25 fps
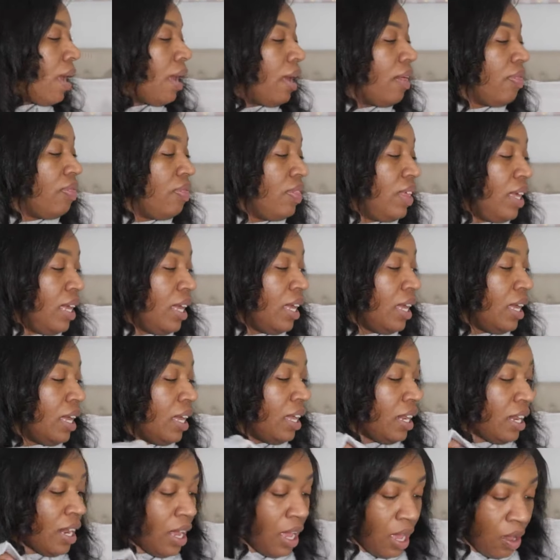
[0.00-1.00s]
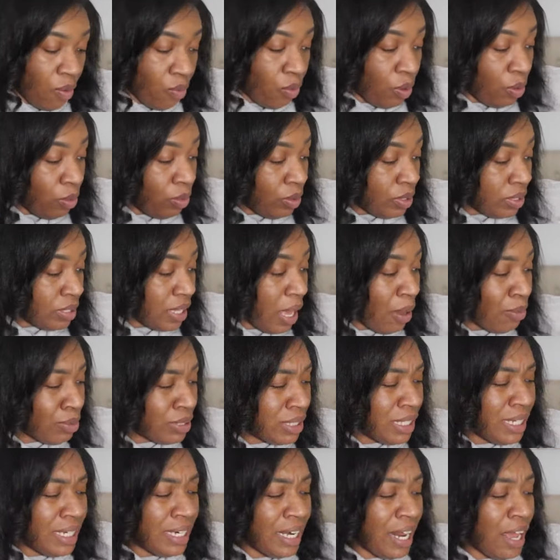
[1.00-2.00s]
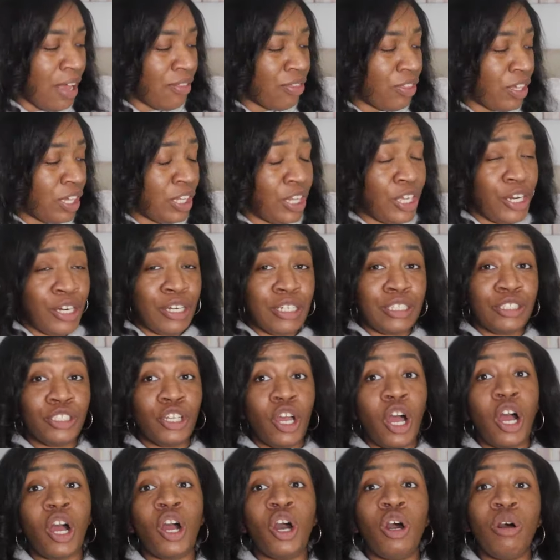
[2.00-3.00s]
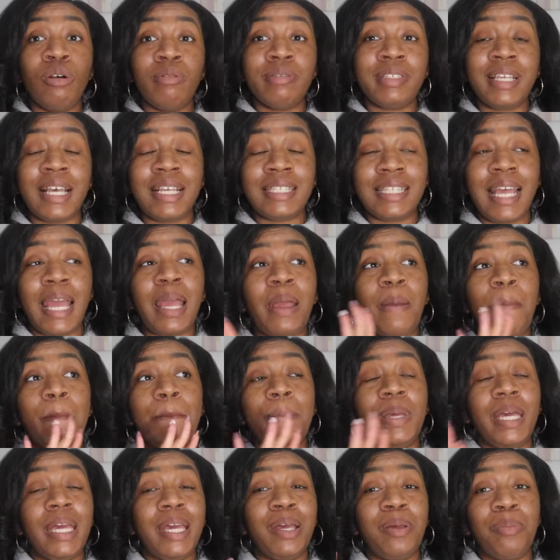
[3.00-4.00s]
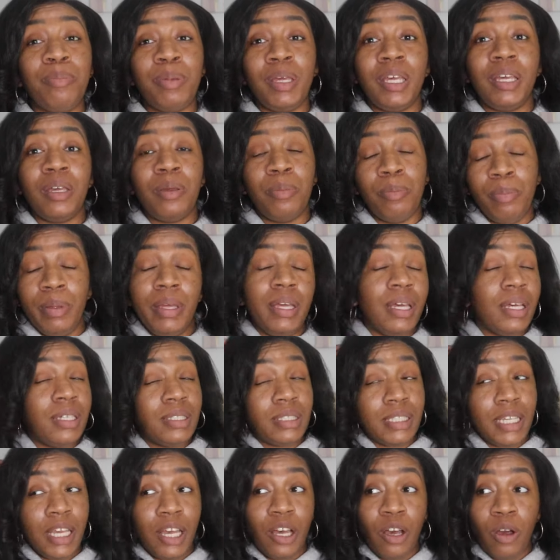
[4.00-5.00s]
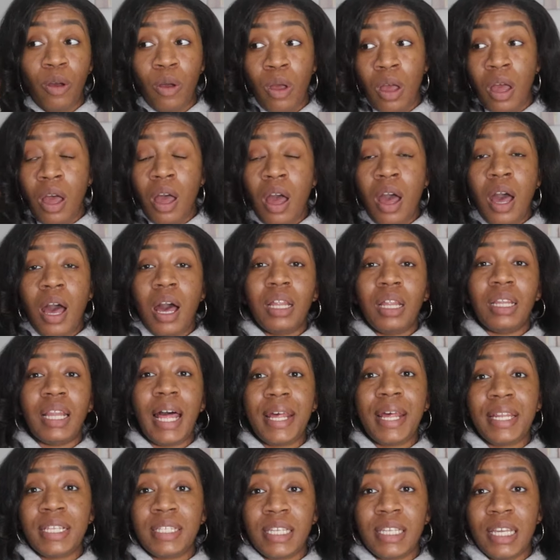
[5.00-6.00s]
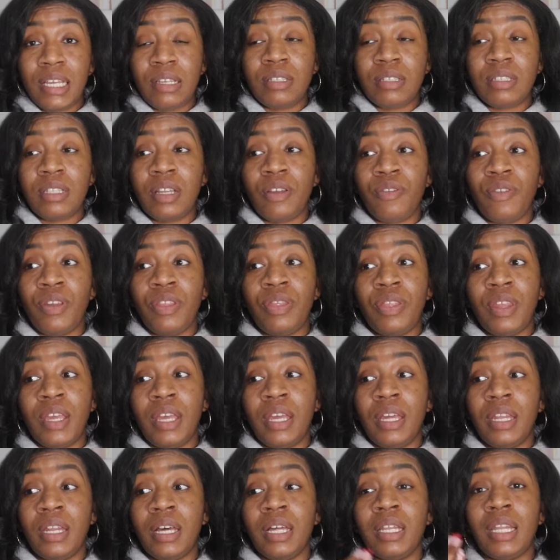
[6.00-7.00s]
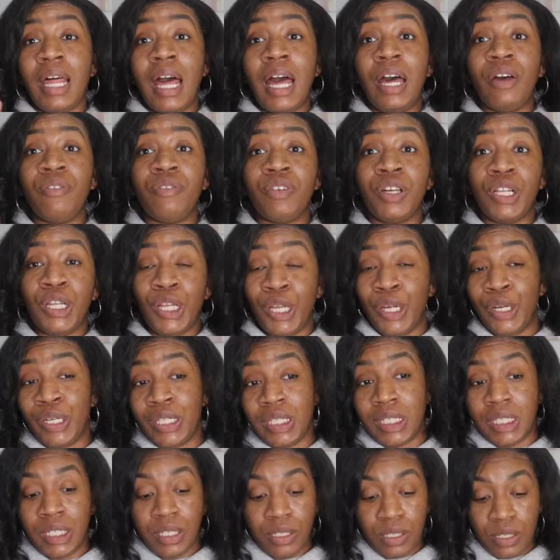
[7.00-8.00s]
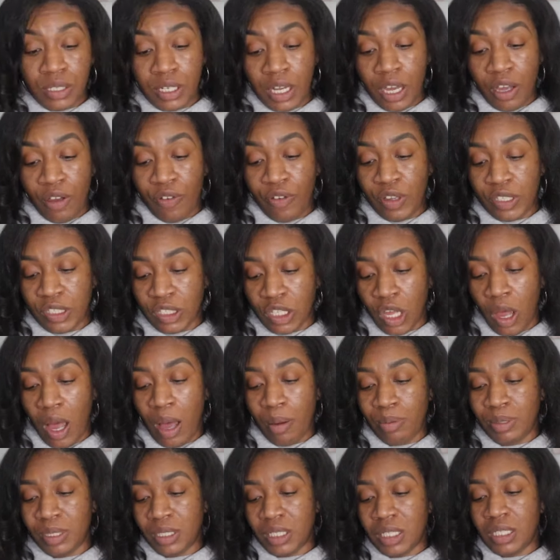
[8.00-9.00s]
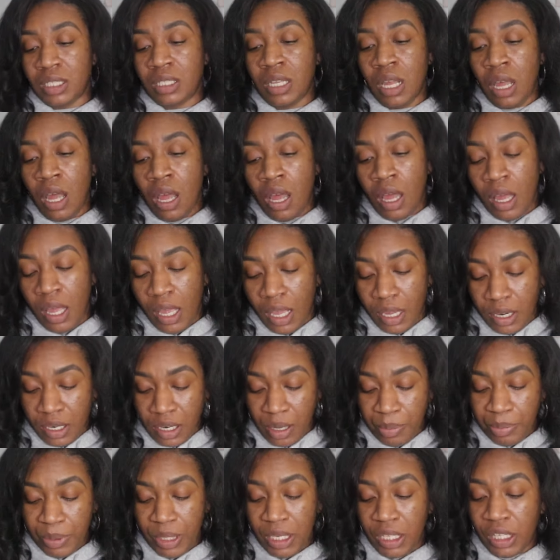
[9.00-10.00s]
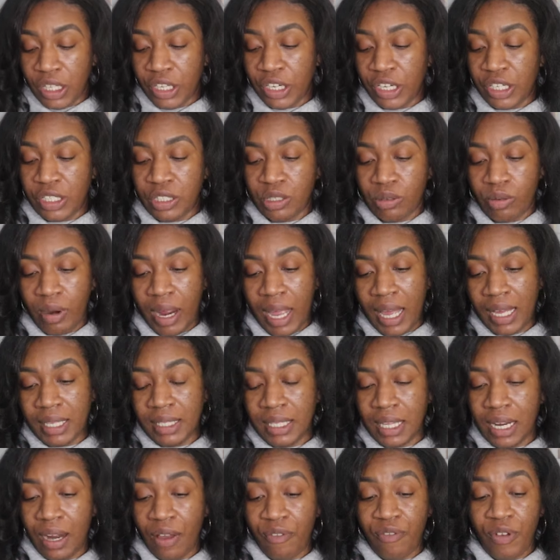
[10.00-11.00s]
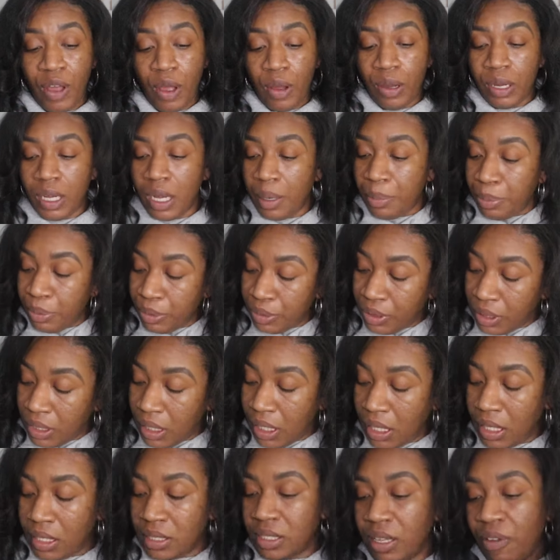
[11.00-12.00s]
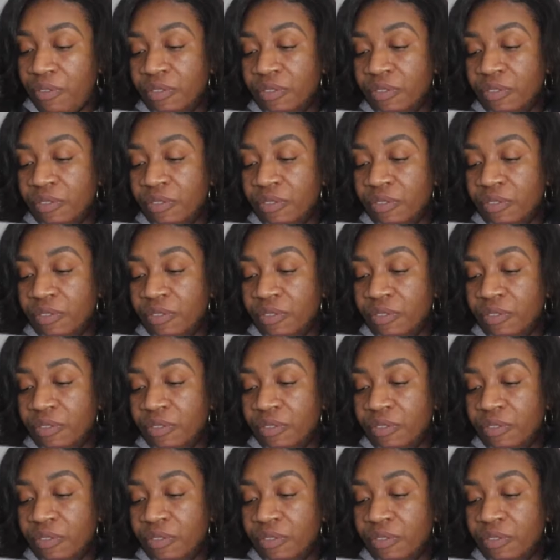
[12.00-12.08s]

And then we was I was looking at the clearance, y'all. Kohl's has a big, big, big sale. A lot of sale stuff and then a lot of clearance stuff. So I was just hitting up the clearance racks and I found a couple of things.